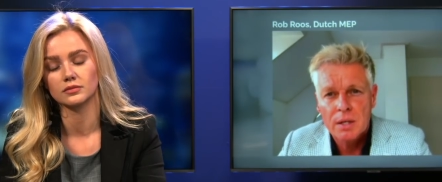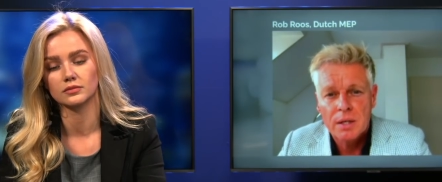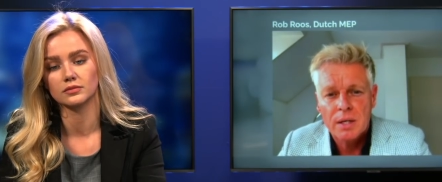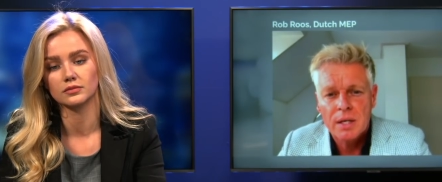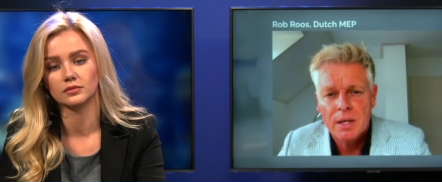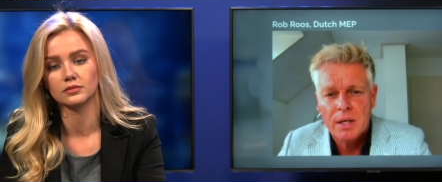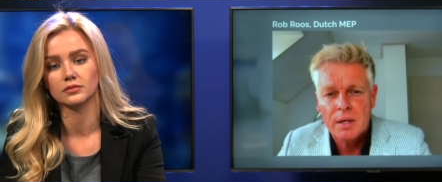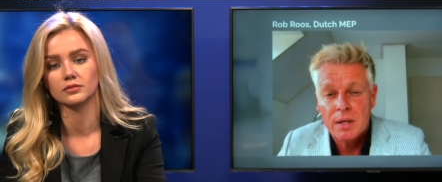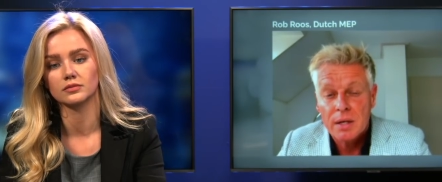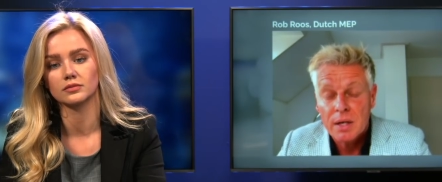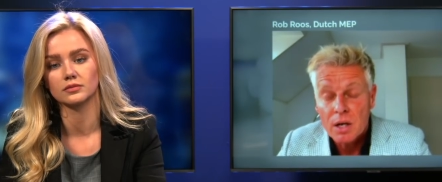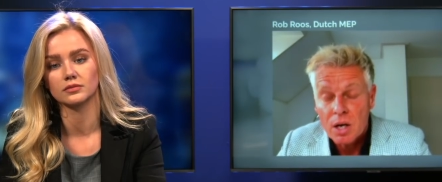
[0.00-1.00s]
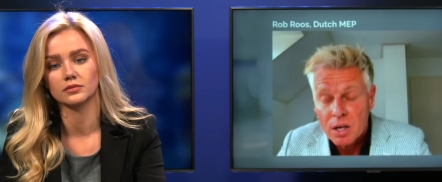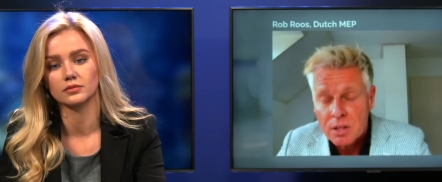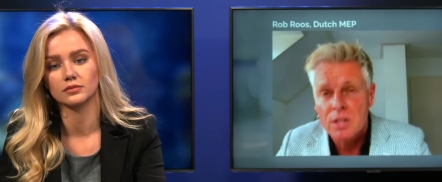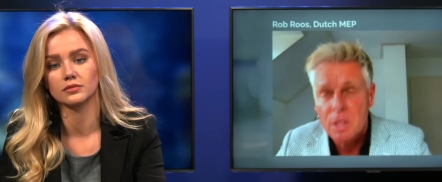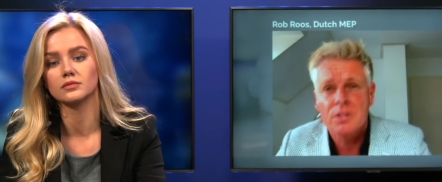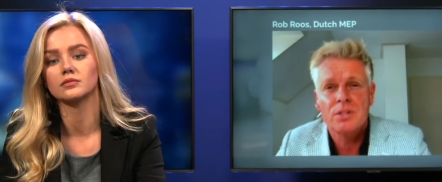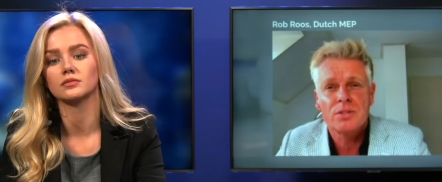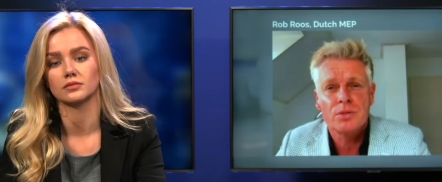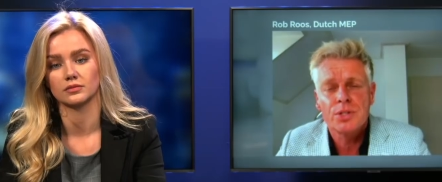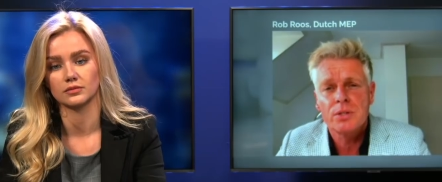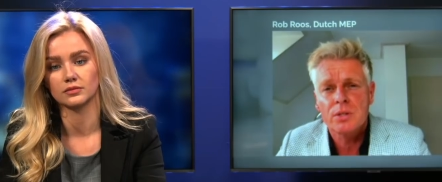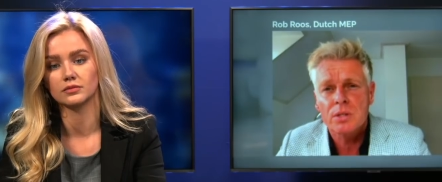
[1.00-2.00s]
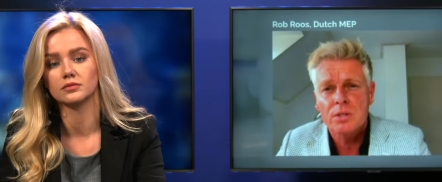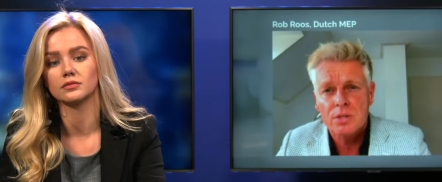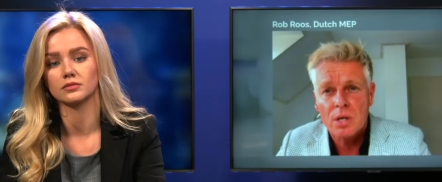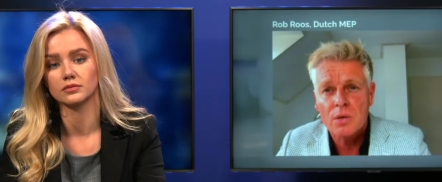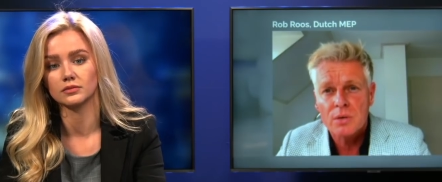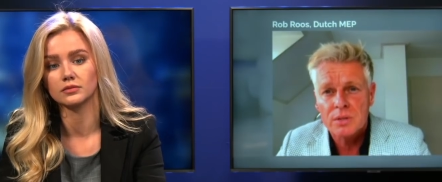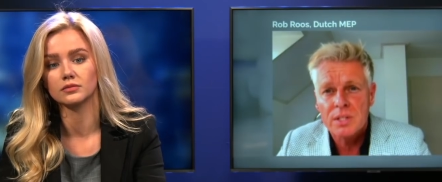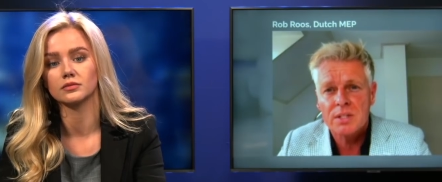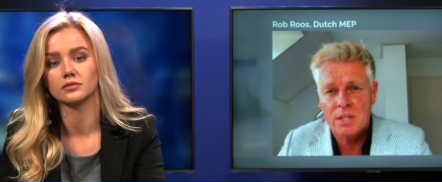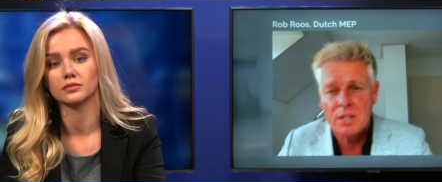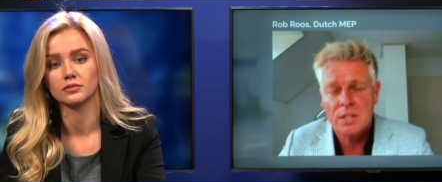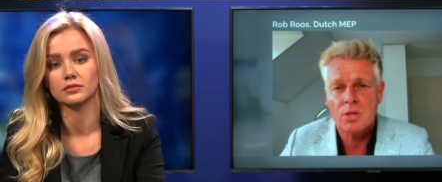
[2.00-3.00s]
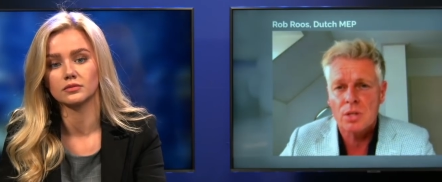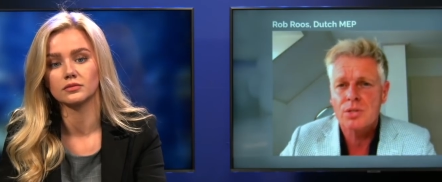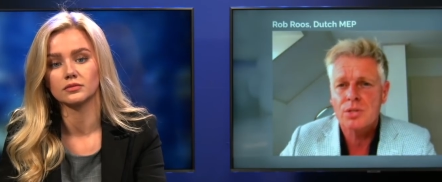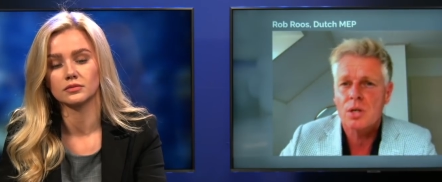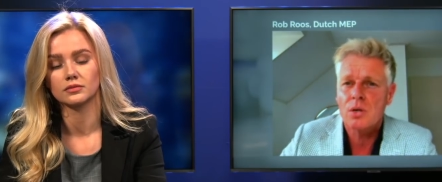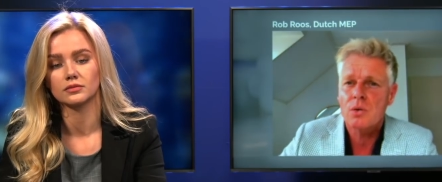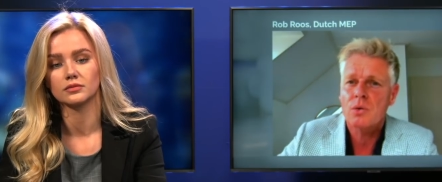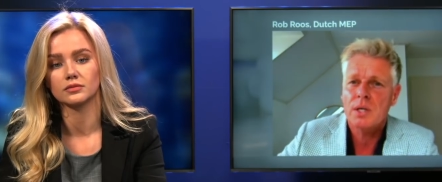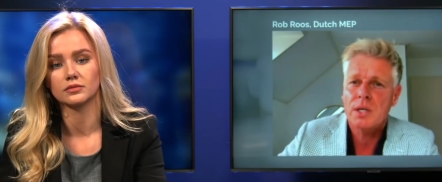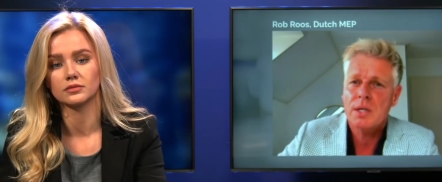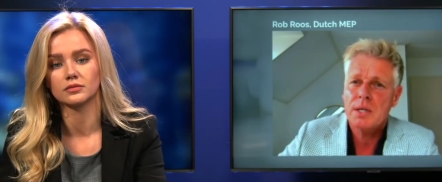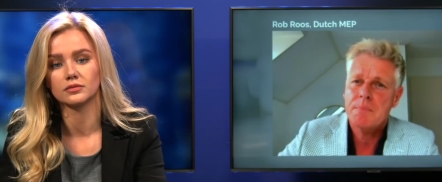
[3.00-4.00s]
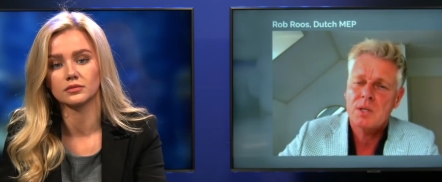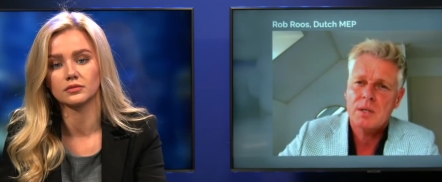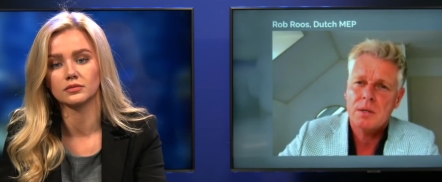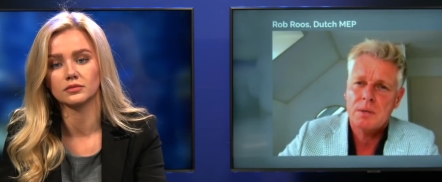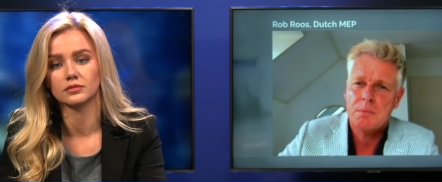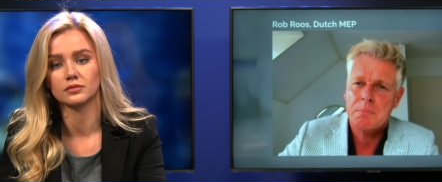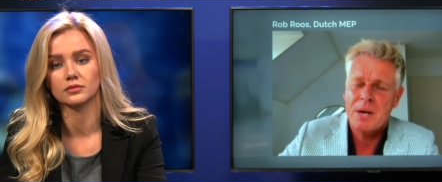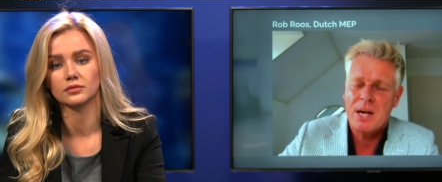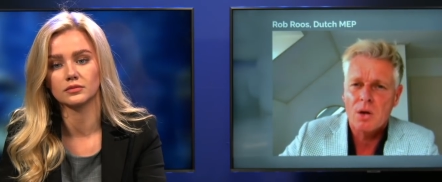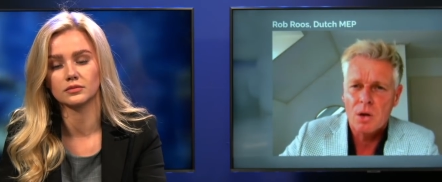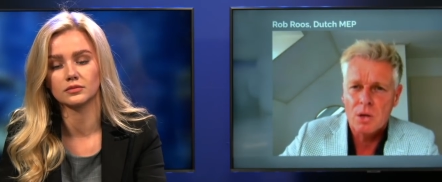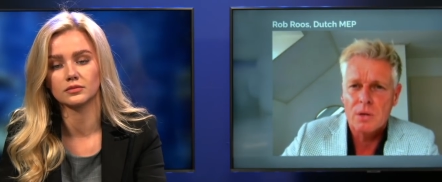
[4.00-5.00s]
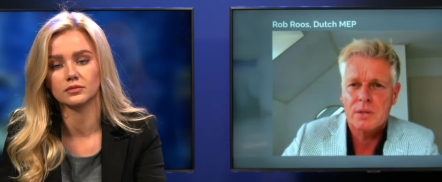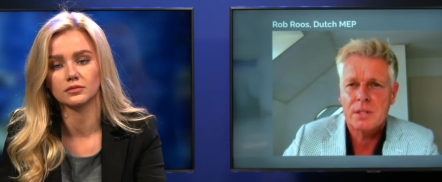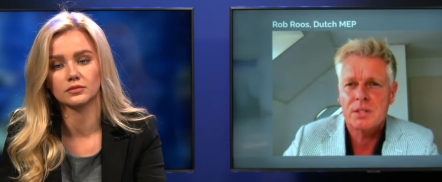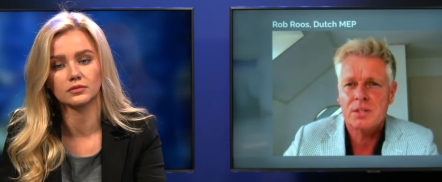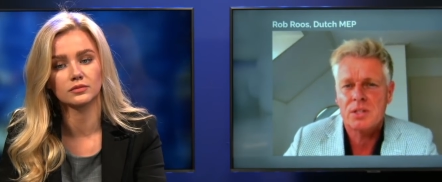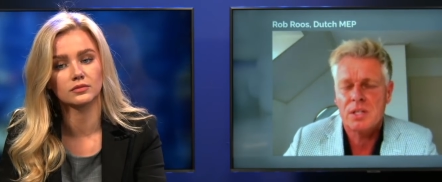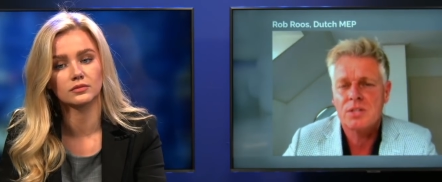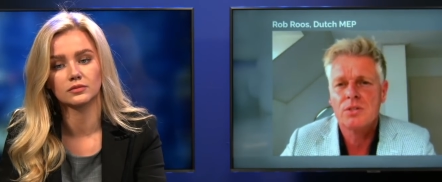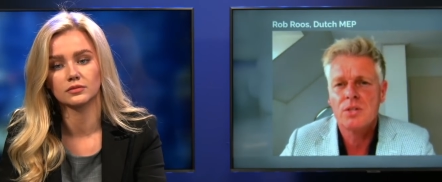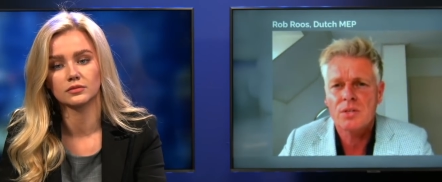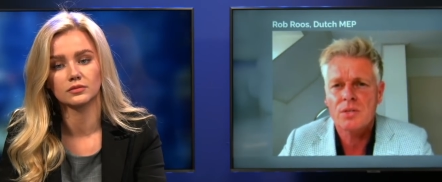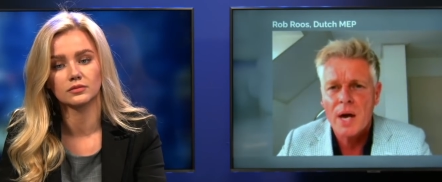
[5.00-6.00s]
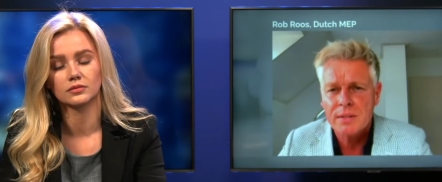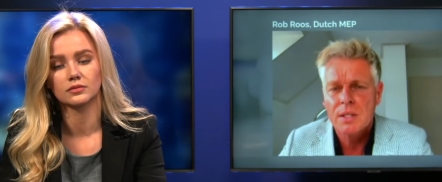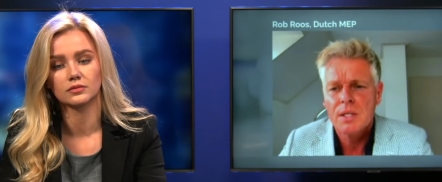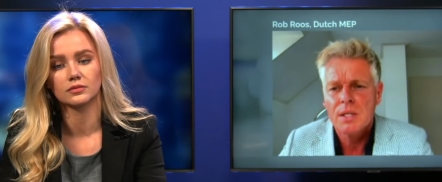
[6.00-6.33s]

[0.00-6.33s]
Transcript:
Speaker 1: unconstitutional. So that it's also uh, uh by law, it's, it's not right. And